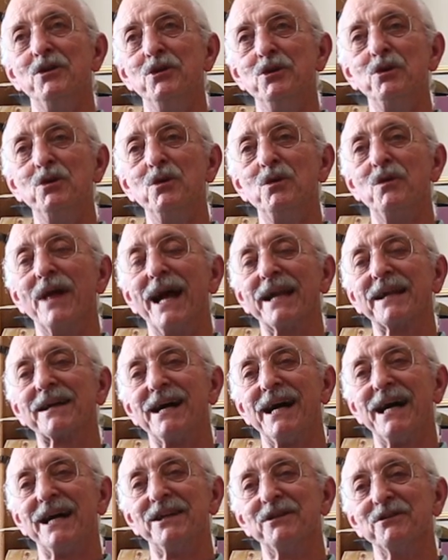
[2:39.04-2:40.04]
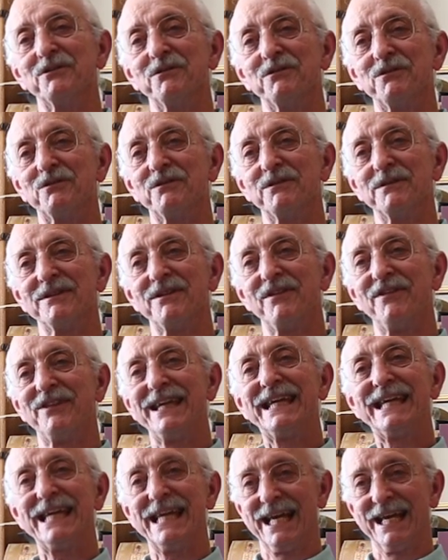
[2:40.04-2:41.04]
do that kind of
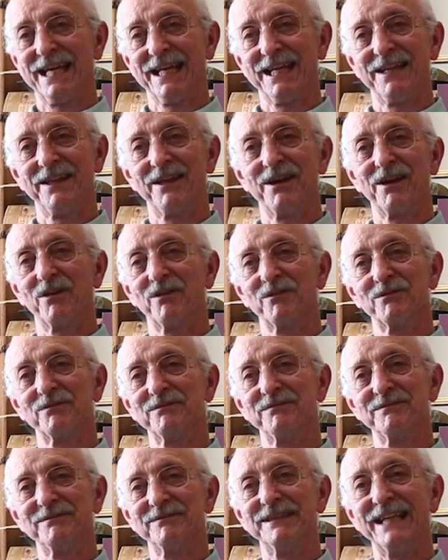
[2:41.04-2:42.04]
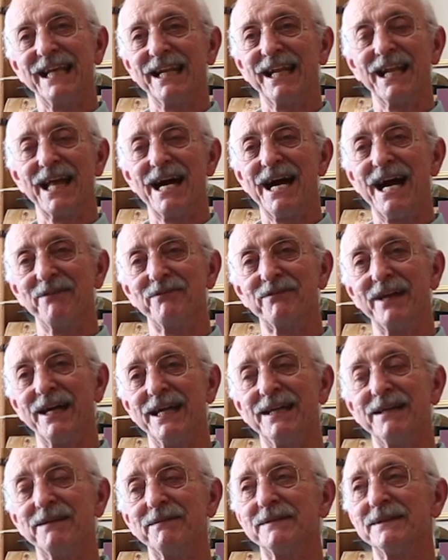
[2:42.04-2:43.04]
thinking in their daily life.
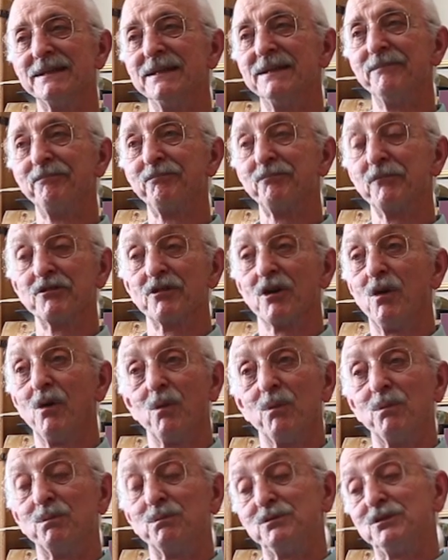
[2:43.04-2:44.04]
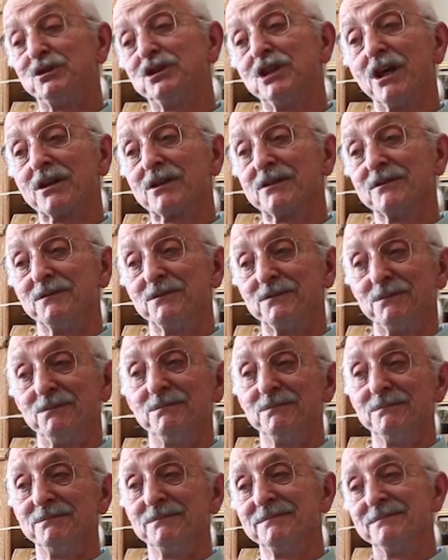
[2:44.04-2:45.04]
They, there's a whole chunk of
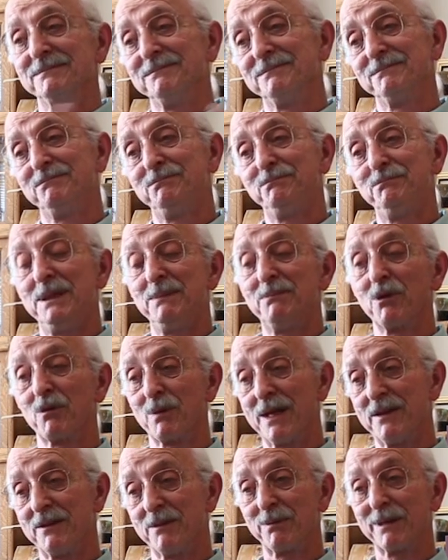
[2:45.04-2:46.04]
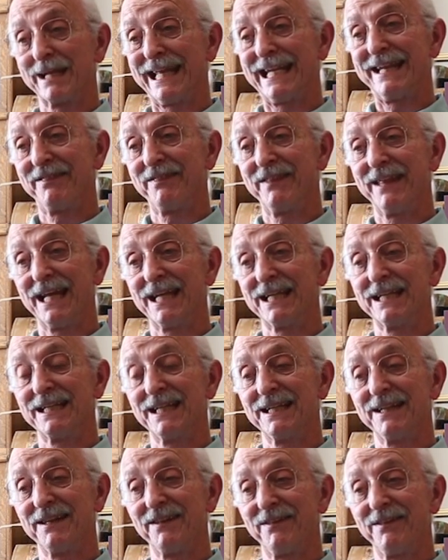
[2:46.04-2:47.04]
people around the planet that
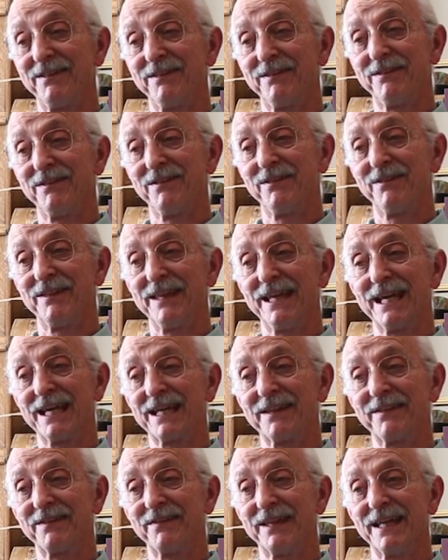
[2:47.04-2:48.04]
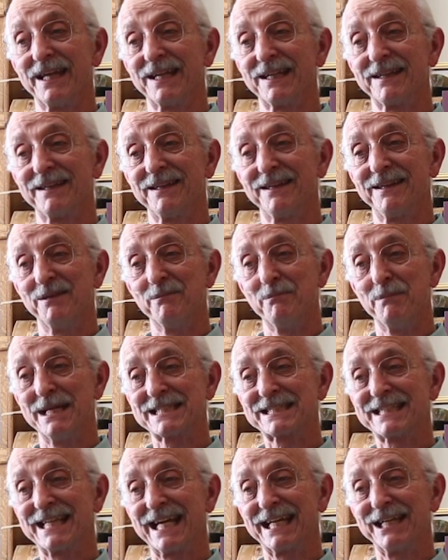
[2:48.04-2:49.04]
think that the
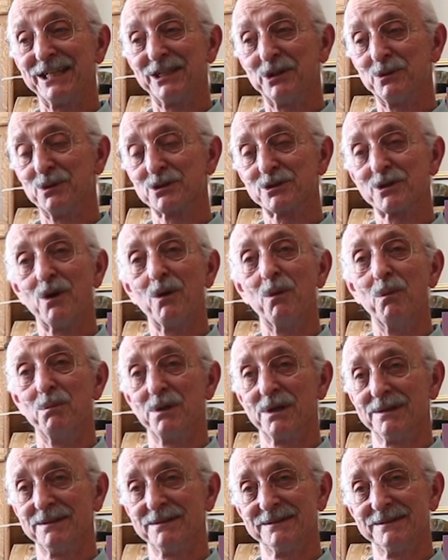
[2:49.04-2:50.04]
best they can do is hope.